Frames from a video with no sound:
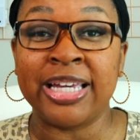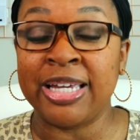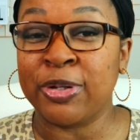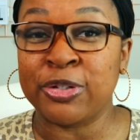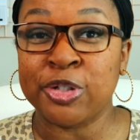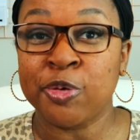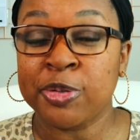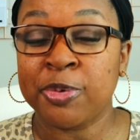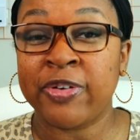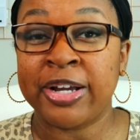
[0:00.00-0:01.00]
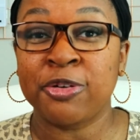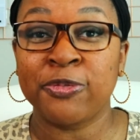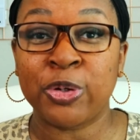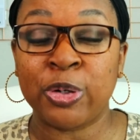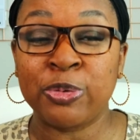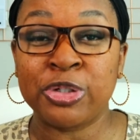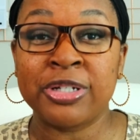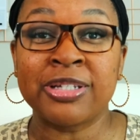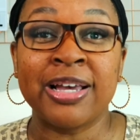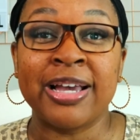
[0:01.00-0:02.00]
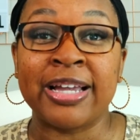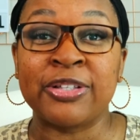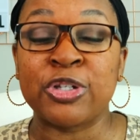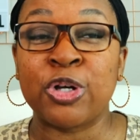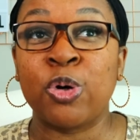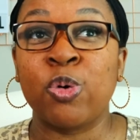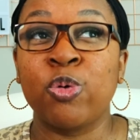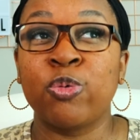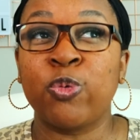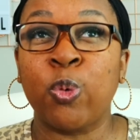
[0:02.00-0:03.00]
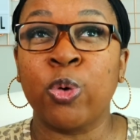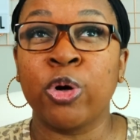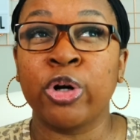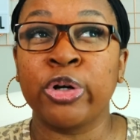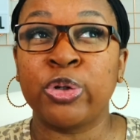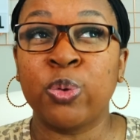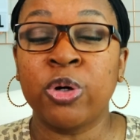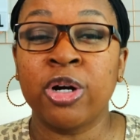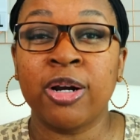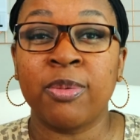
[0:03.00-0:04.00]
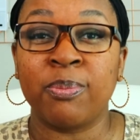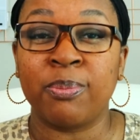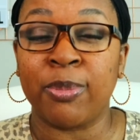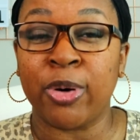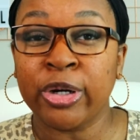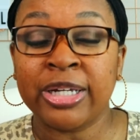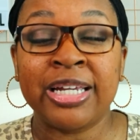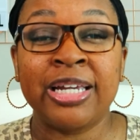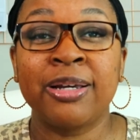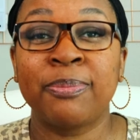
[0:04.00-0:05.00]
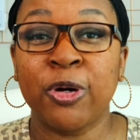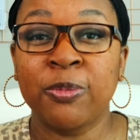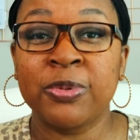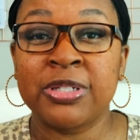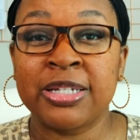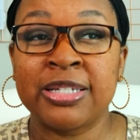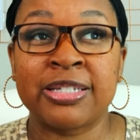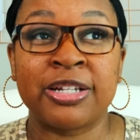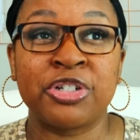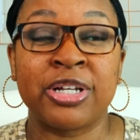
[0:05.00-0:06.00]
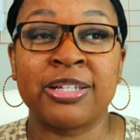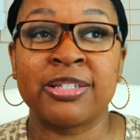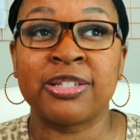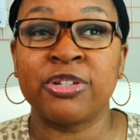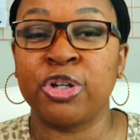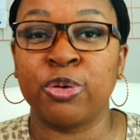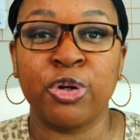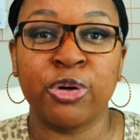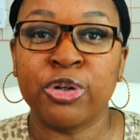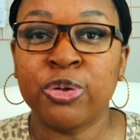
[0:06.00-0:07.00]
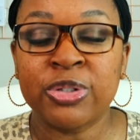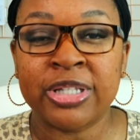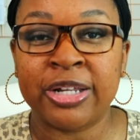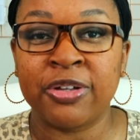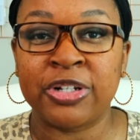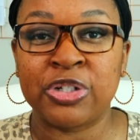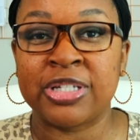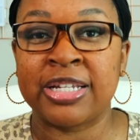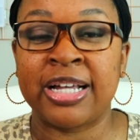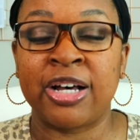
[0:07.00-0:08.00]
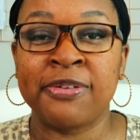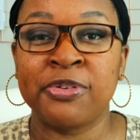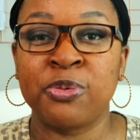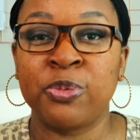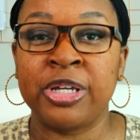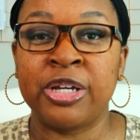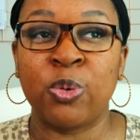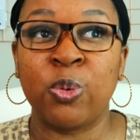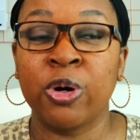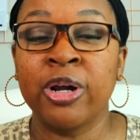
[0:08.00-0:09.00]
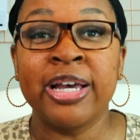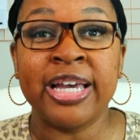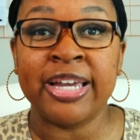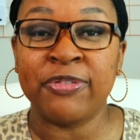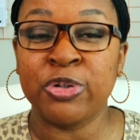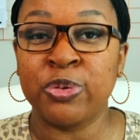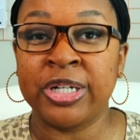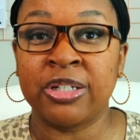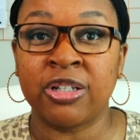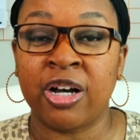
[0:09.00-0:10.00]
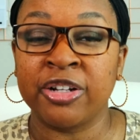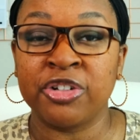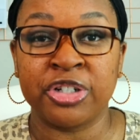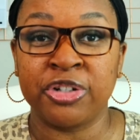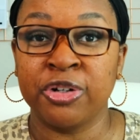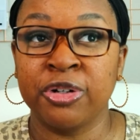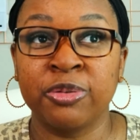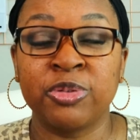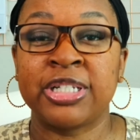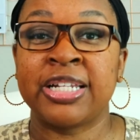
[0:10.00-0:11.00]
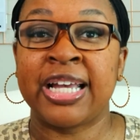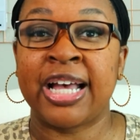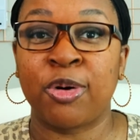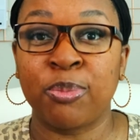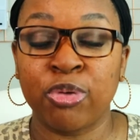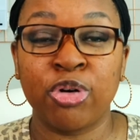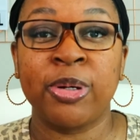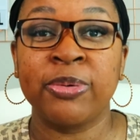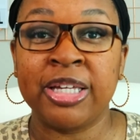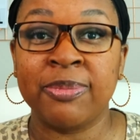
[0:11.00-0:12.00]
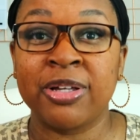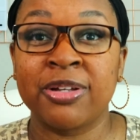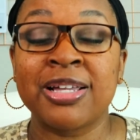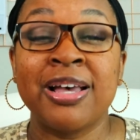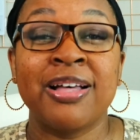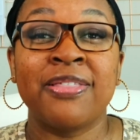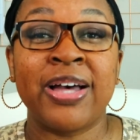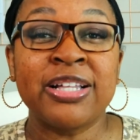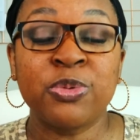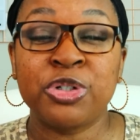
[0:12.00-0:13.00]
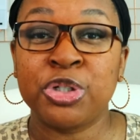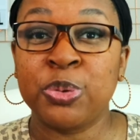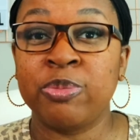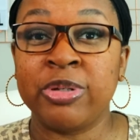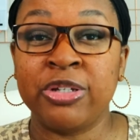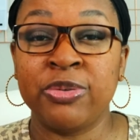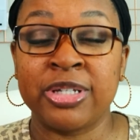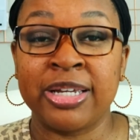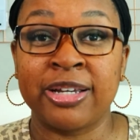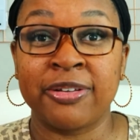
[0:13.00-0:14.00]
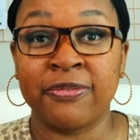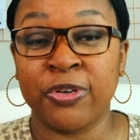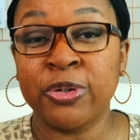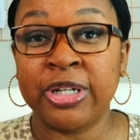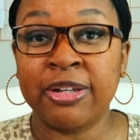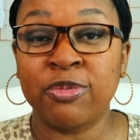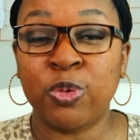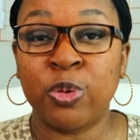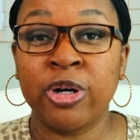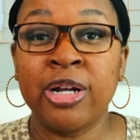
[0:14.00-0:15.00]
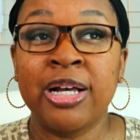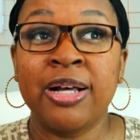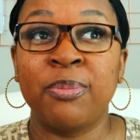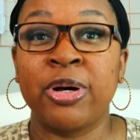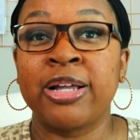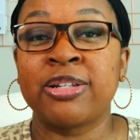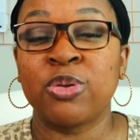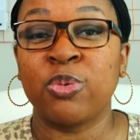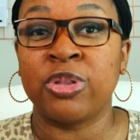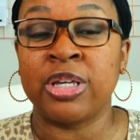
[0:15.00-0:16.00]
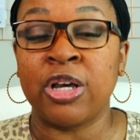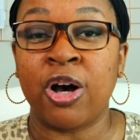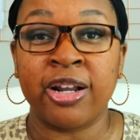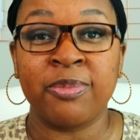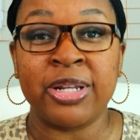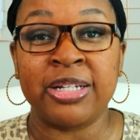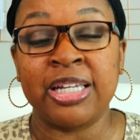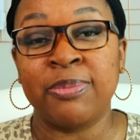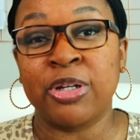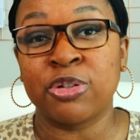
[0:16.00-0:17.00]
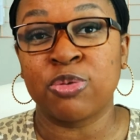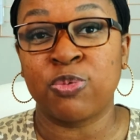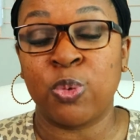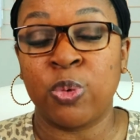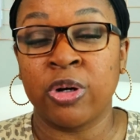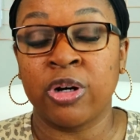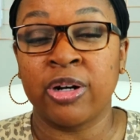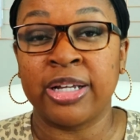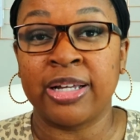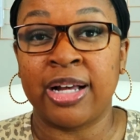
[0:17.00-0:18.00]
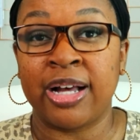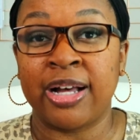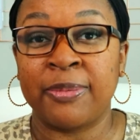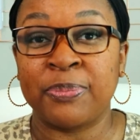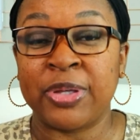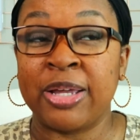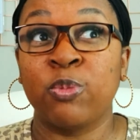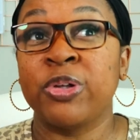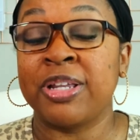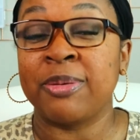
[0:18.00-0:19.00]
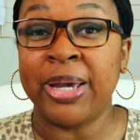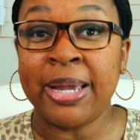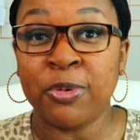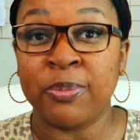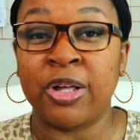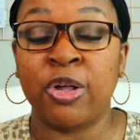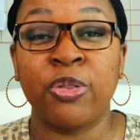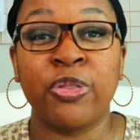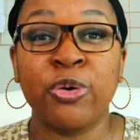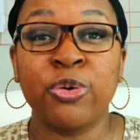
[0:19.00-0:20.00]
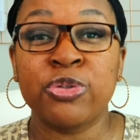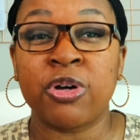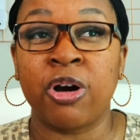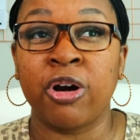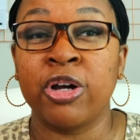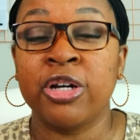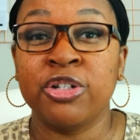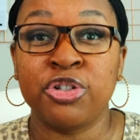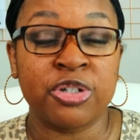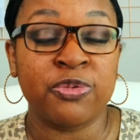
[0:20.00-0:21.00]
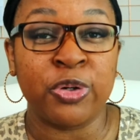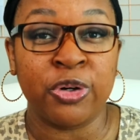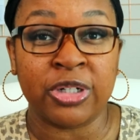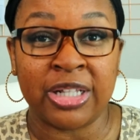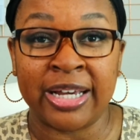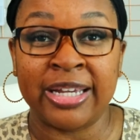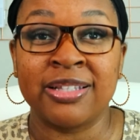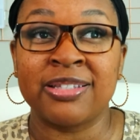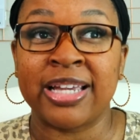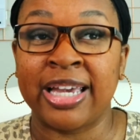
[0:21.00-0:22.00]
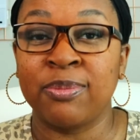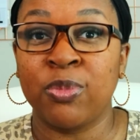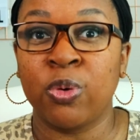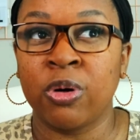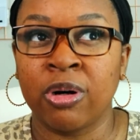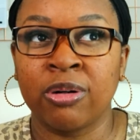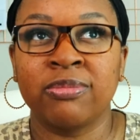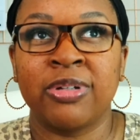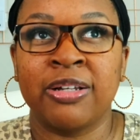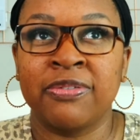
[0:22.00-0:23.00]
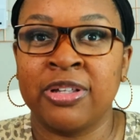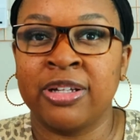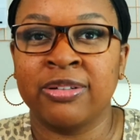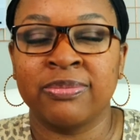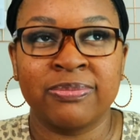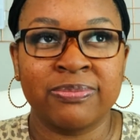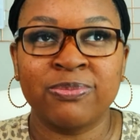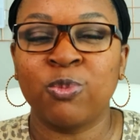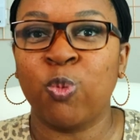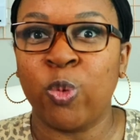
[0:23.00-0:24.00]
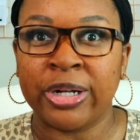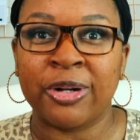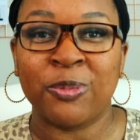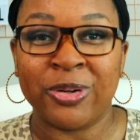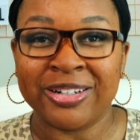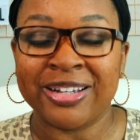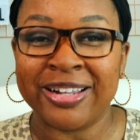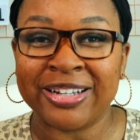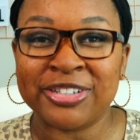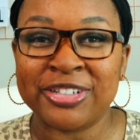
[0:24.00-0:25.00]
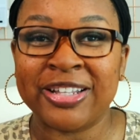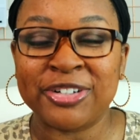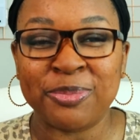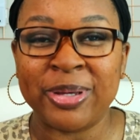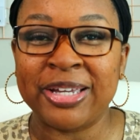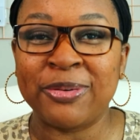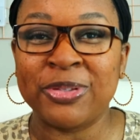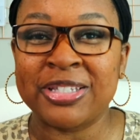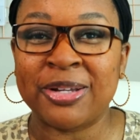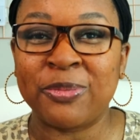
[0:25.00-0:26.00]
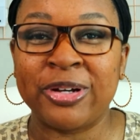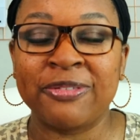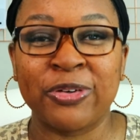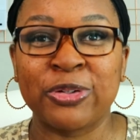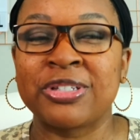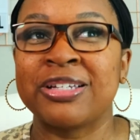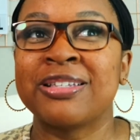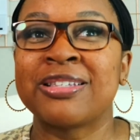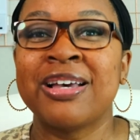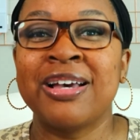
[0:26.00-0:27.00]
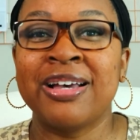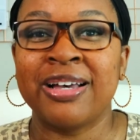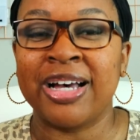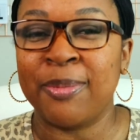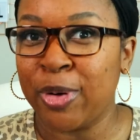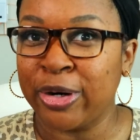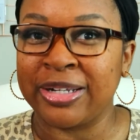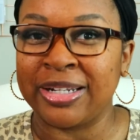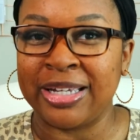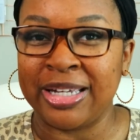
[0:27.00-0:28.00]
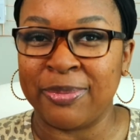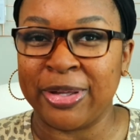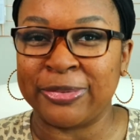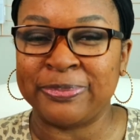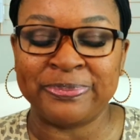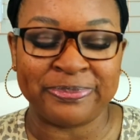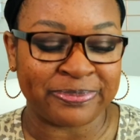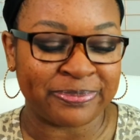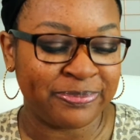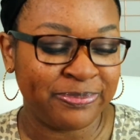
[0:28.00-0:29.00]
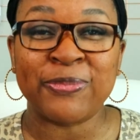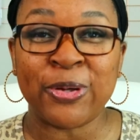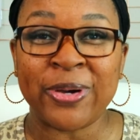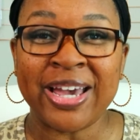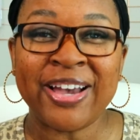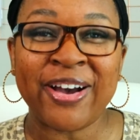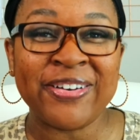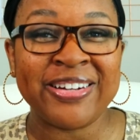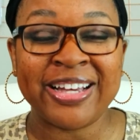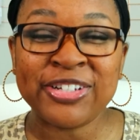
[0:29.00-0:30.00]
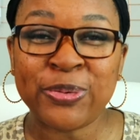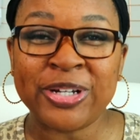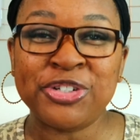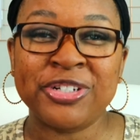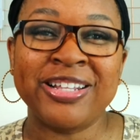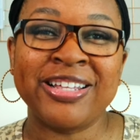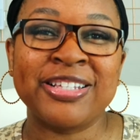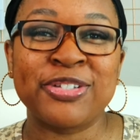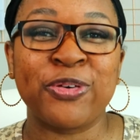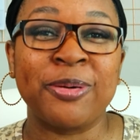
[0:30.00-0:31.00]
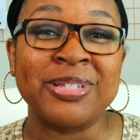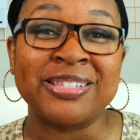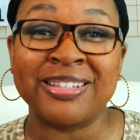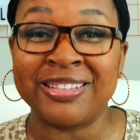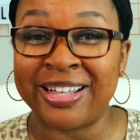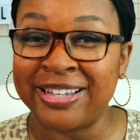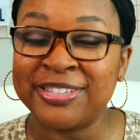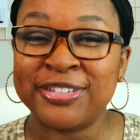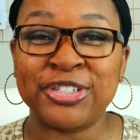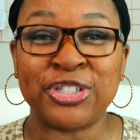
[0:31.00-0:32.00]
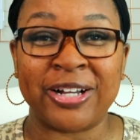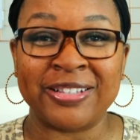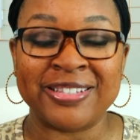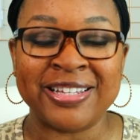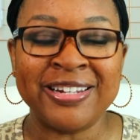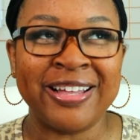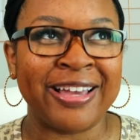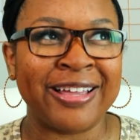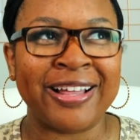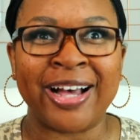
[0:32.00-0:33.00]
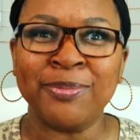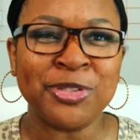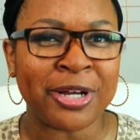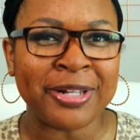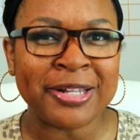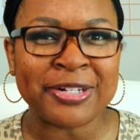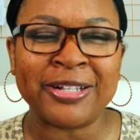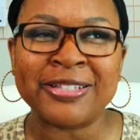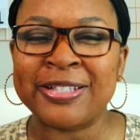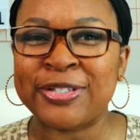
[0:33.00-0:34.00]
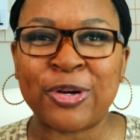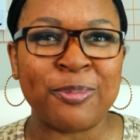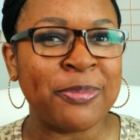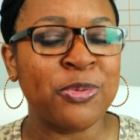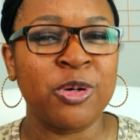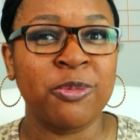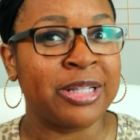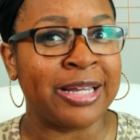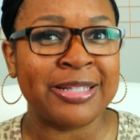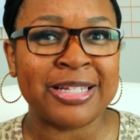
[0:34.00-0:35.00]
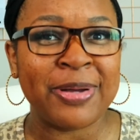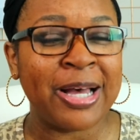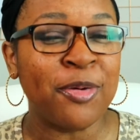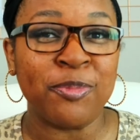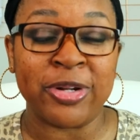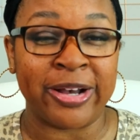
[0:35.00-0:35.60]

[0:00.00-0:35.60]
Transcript: email service provider for coaches. And so for your marketing purposes, such as, your newsletter that you send out every week, or if you're doing a launch and you're sending out promo emails, that's what you would be using ConvertKit for. But the automated emails for and within Paperbell, those are just for your clients and more of the one-on-one connection that you're making with someone versus a marketing email. Okay, our next question is from Celeste Johnson, and I'm Sha-day Johnson, so maybe we're related somehow. I'm